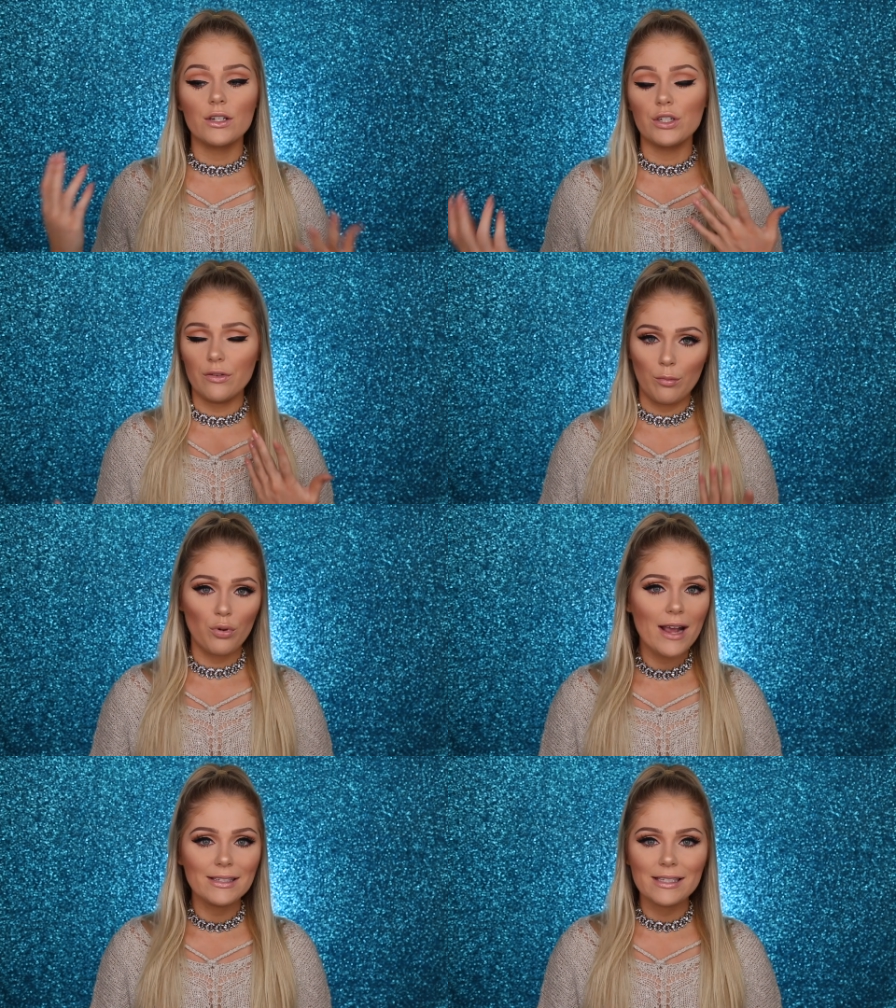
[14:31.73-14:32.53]
They're different
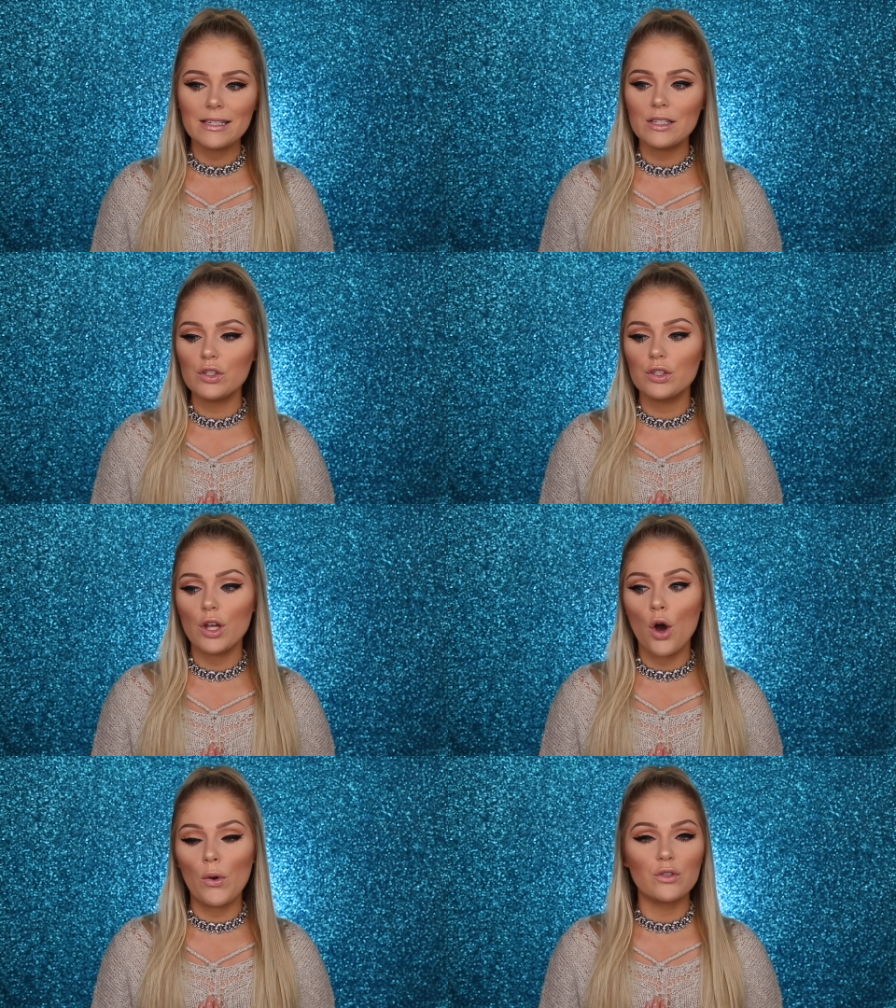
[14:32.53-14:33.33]
prices,
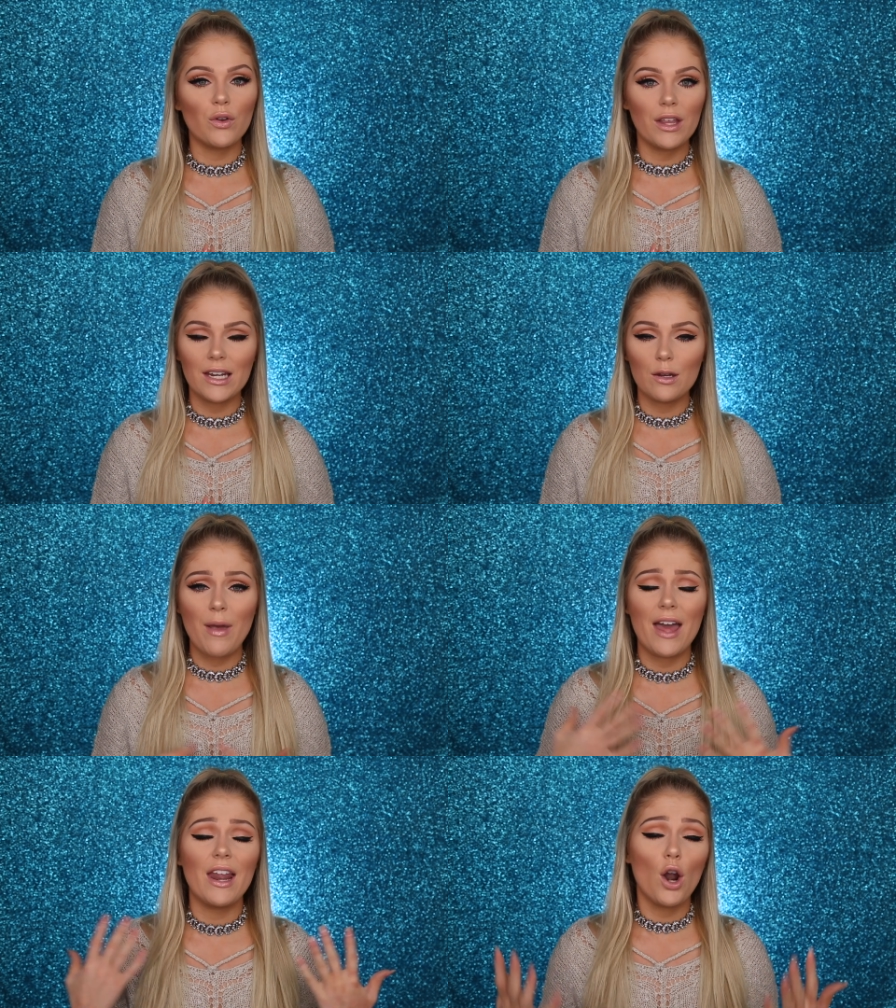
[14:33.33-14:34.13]
so it's really going to
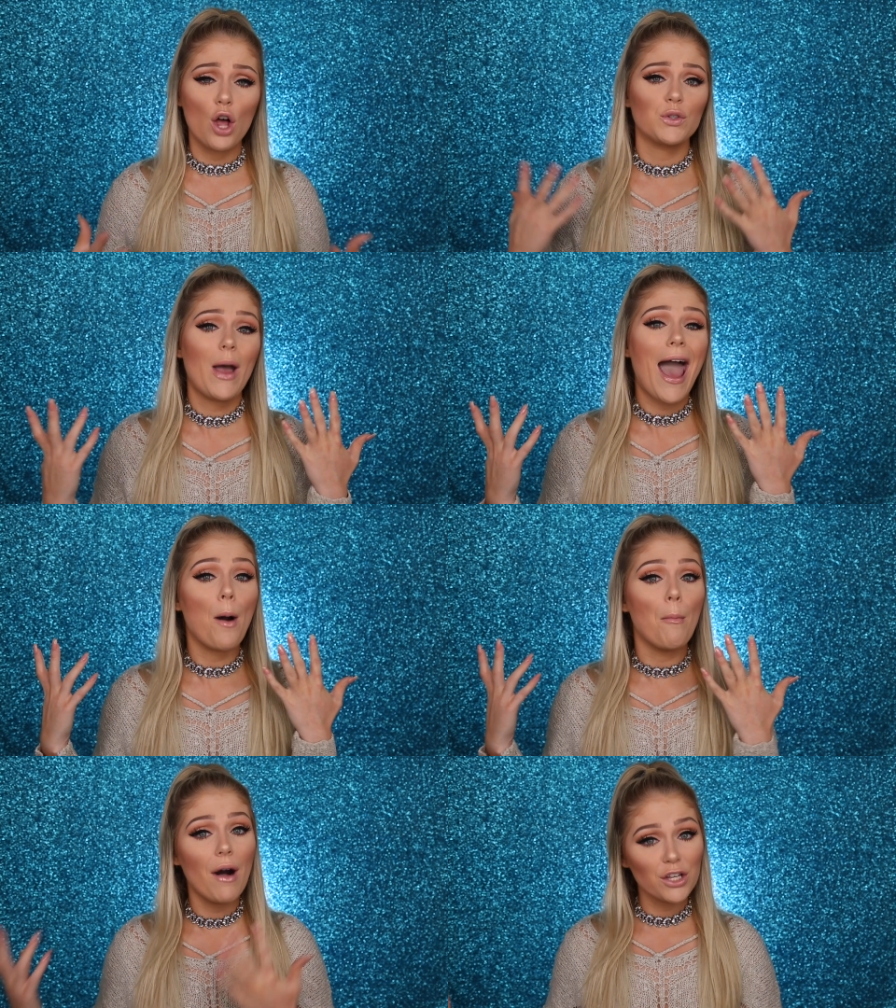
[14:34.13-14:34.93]
depend, and also
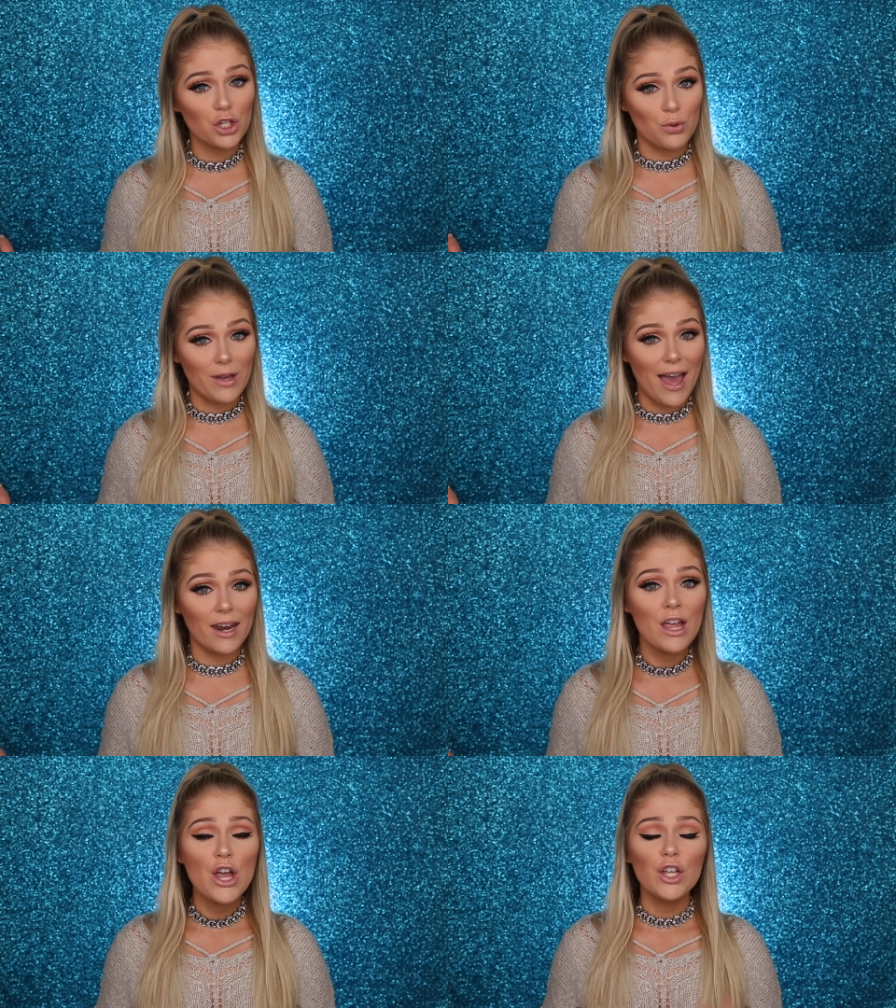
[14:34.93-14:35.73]
how much you get.